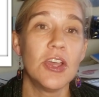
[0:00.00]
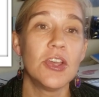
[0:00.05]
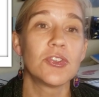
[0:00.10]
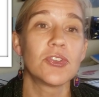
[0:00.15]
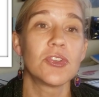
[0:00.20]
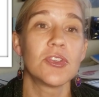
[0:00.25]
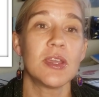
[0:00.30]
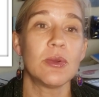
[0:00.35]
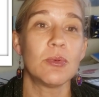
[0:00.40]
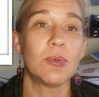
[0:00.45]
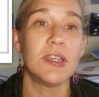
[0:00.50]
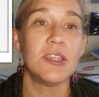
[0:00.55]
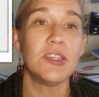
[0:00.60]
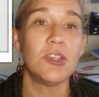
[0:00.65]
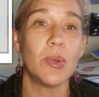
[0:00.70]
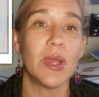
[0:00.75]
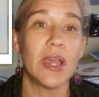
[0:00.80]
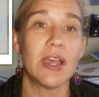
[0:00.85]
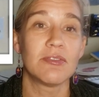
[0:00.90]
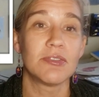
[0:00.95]
so that way
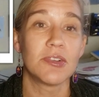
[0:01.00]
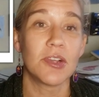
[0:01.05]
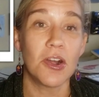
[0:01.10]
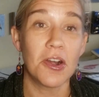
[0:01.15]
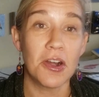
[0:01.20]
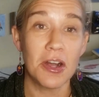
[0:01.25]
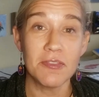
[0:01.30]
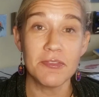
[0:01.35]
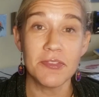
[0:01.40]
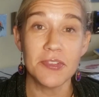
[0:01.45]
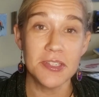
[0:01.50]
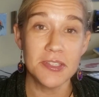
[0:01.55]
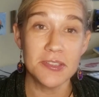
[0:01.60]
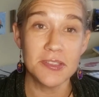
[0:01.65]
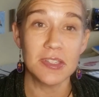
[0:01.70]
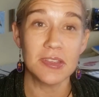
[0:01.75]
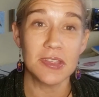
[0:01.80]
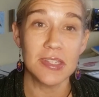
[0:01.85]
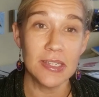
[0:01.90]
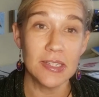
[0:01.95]
you have
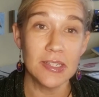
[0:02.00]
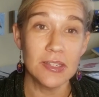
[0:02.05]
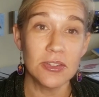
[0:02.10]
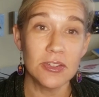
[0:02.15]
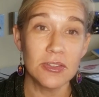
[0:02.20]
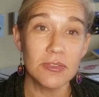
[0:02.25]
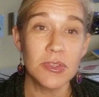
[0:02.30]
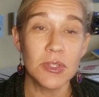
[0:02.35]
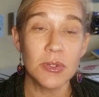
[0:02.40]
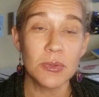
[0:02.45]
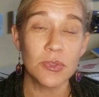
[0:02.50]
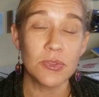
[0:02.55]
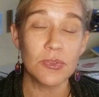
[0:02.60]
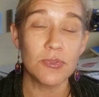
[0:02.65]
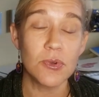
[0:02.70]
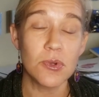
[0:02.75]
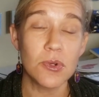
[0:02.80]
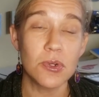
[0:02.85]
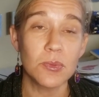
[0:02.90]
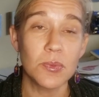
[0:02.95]
confidence at the end of those
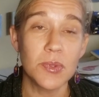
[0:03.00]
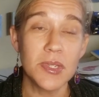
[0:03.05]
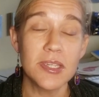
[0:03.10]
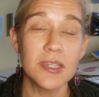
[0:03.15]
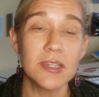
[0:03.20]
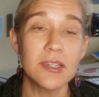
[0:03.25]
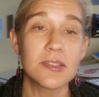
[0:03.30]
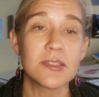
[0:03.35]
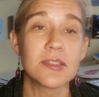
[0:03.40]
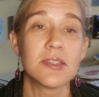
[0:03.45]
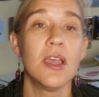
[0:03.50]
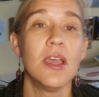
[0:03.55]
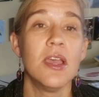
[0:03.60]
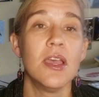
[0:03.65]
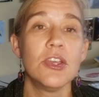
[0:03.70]
four weeks